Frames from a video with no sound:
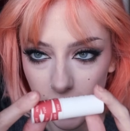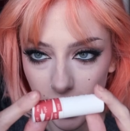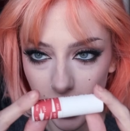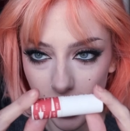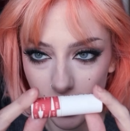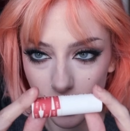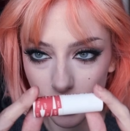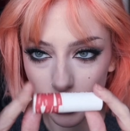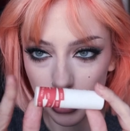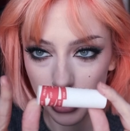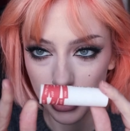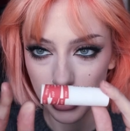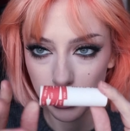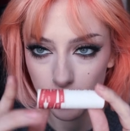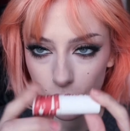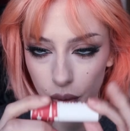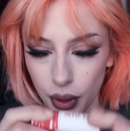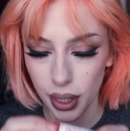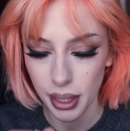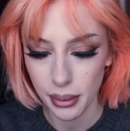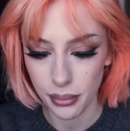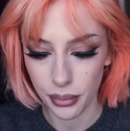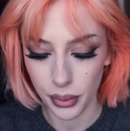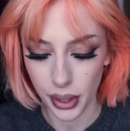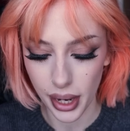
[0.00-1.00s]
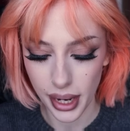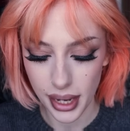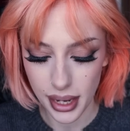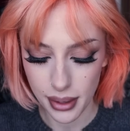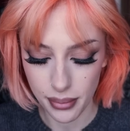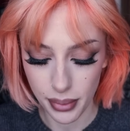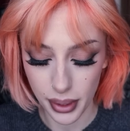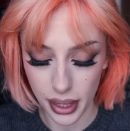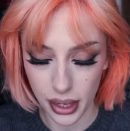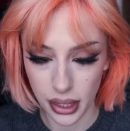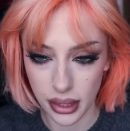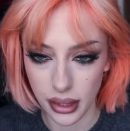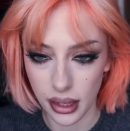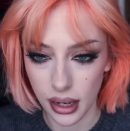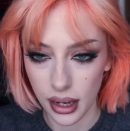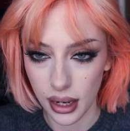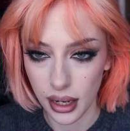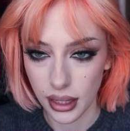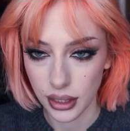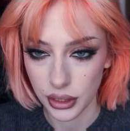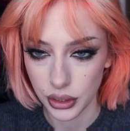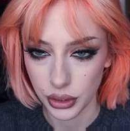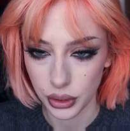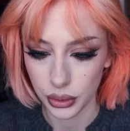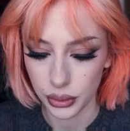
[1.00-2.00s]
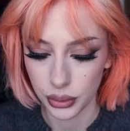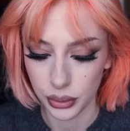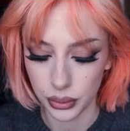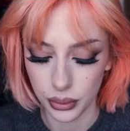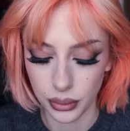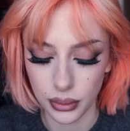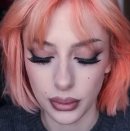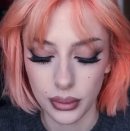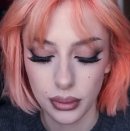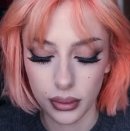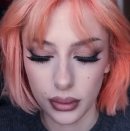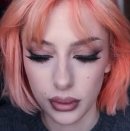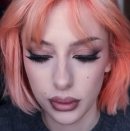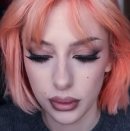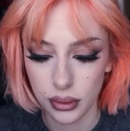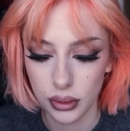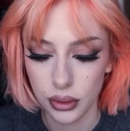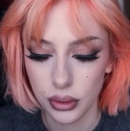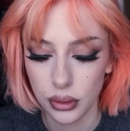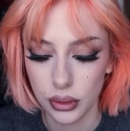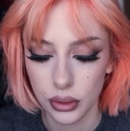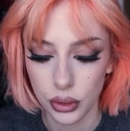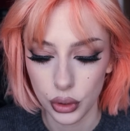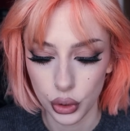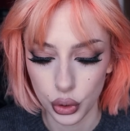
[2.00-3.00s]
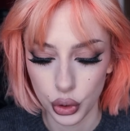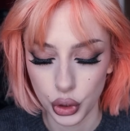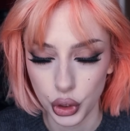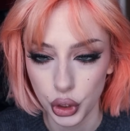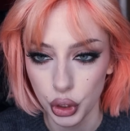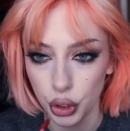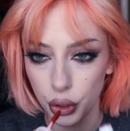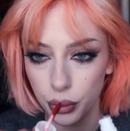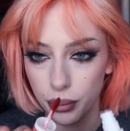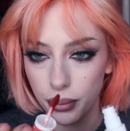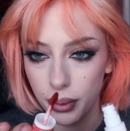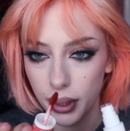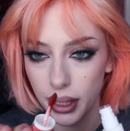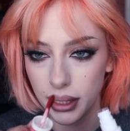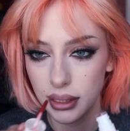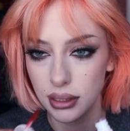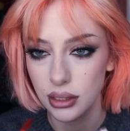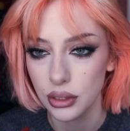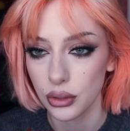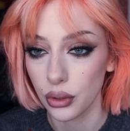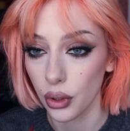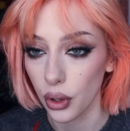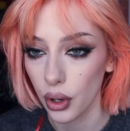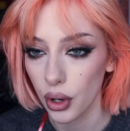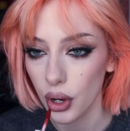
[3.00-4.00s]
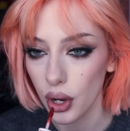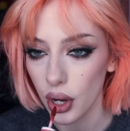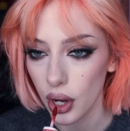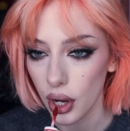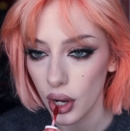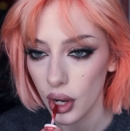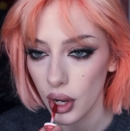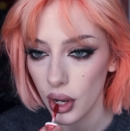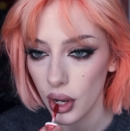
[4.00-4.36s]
It looks quite bright, but in the actual tube, it's not.